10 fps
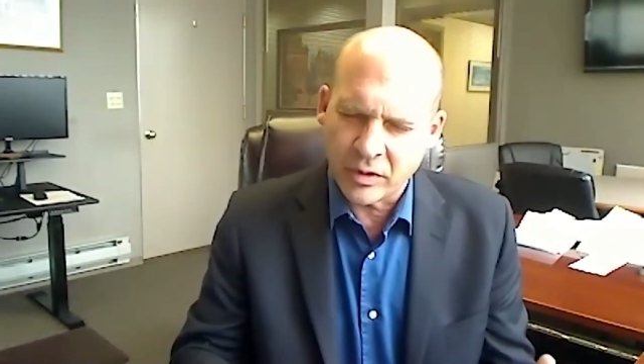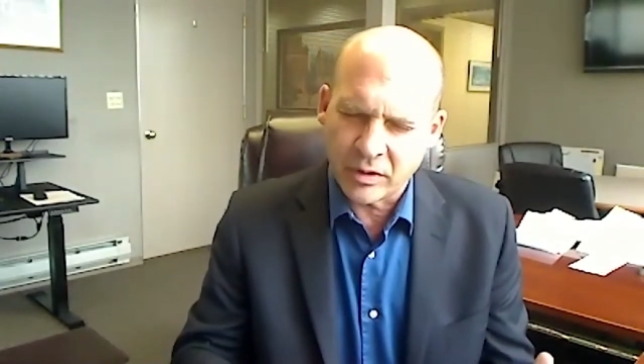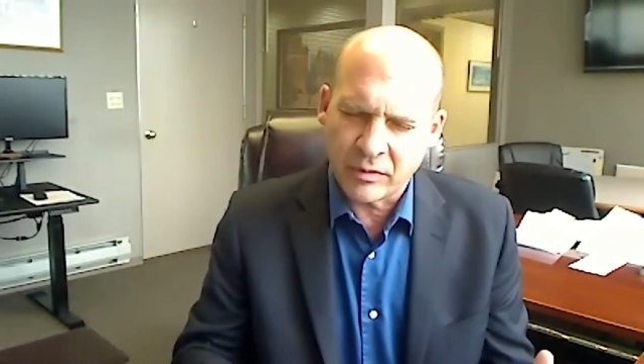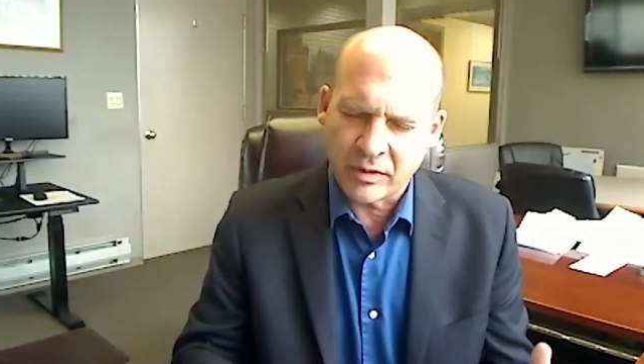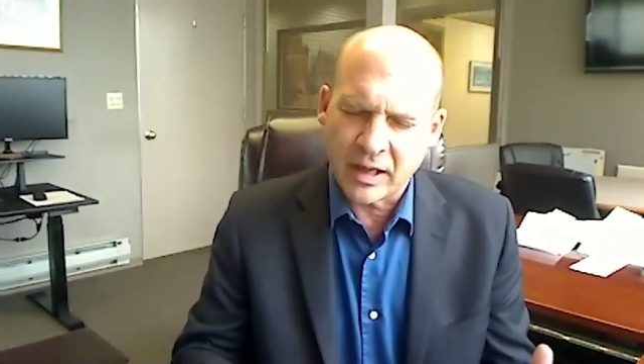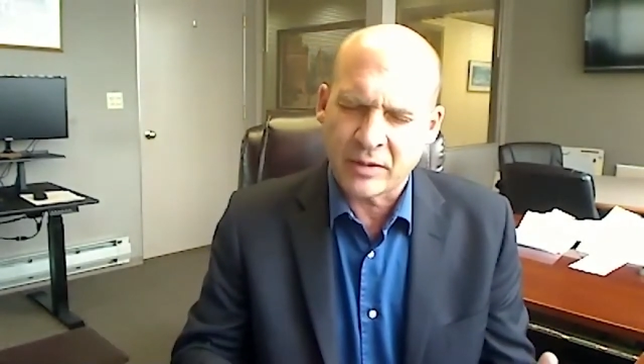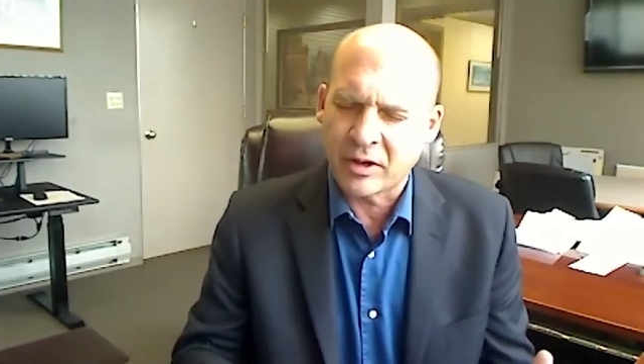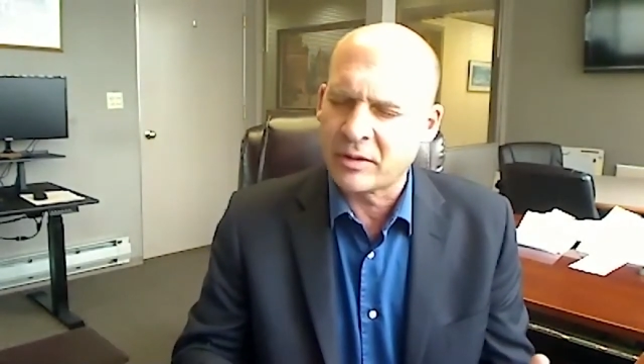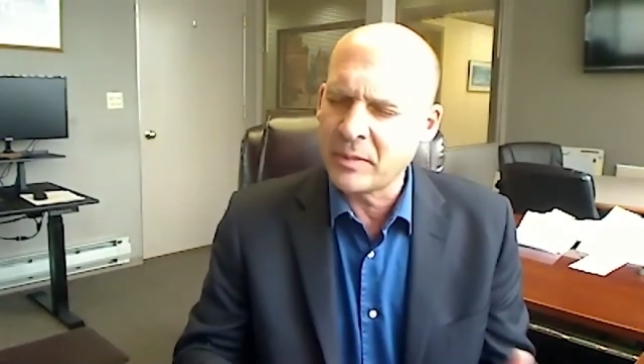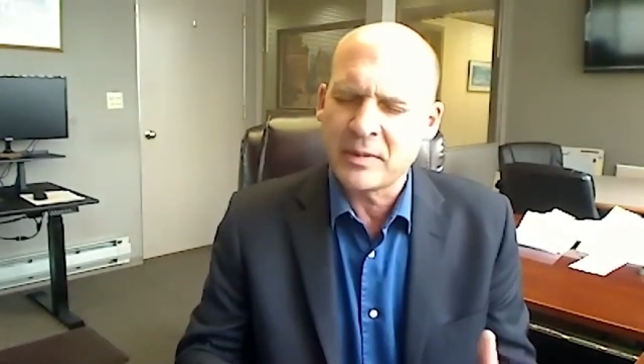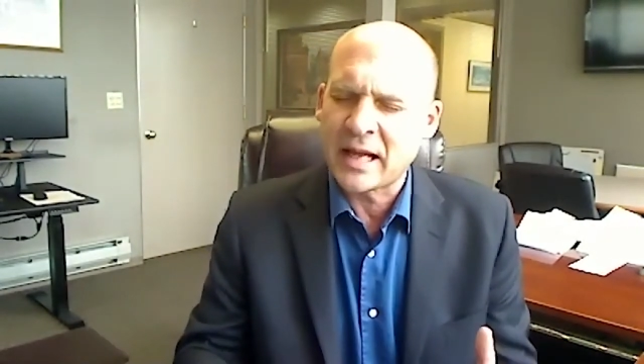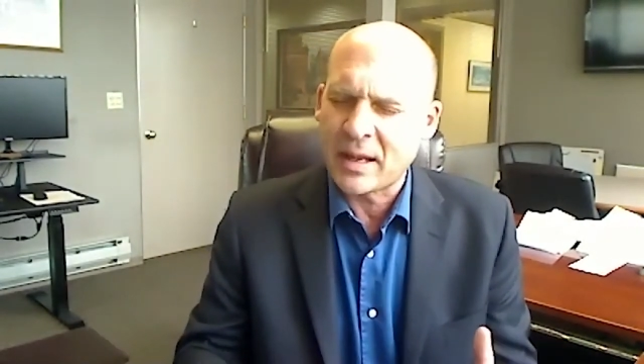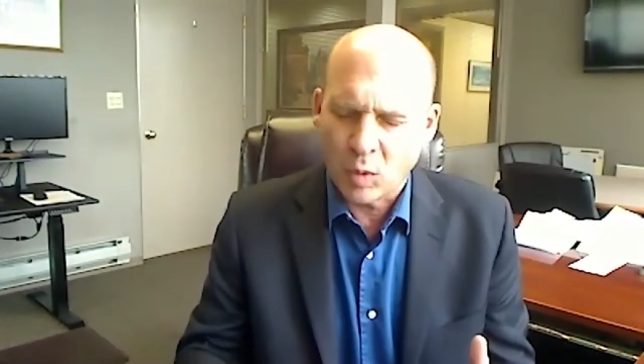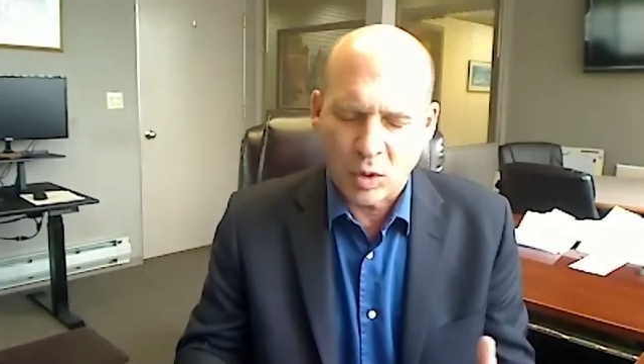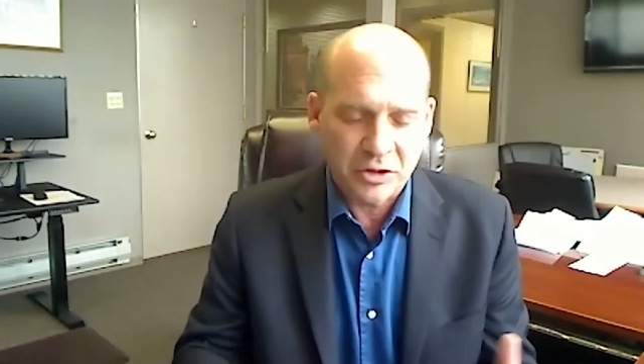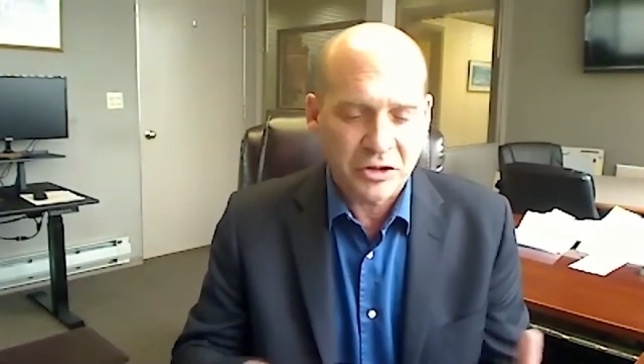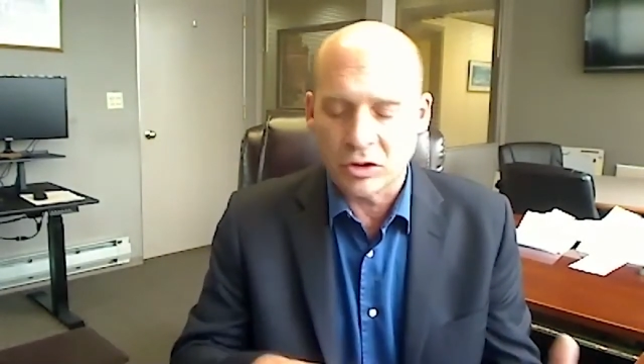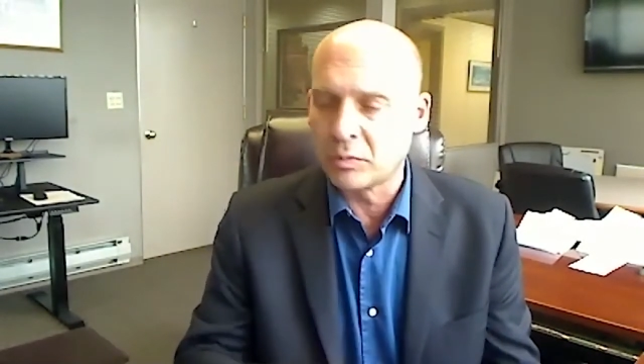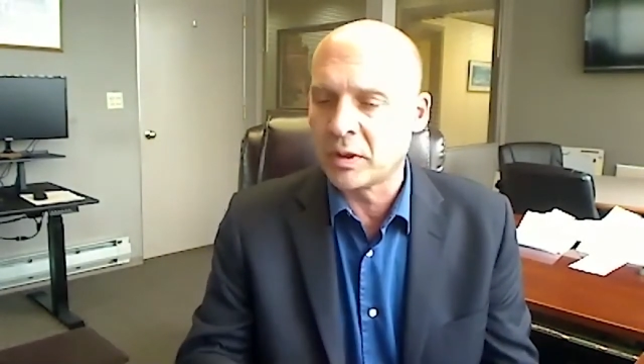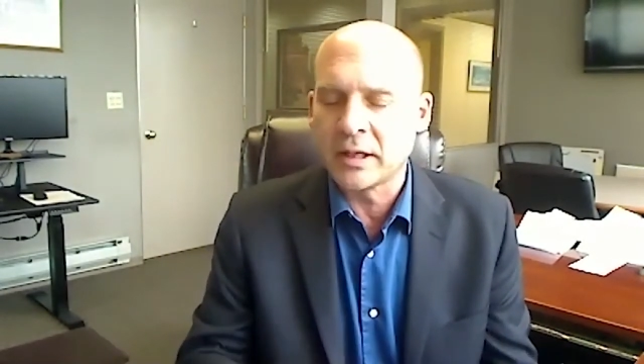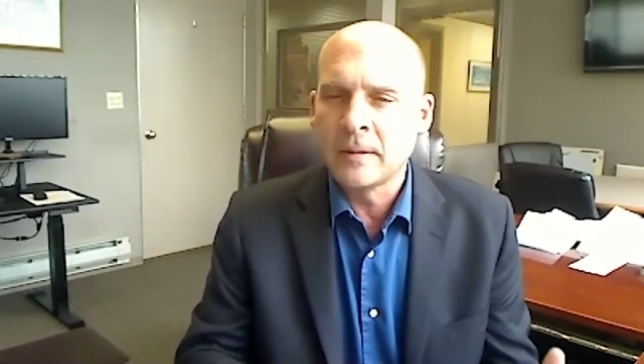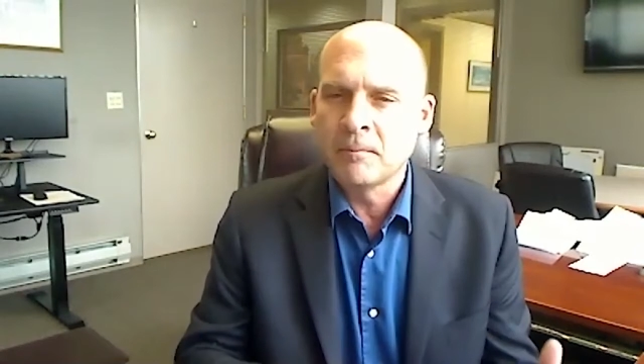in that regard, maybe not more so, but,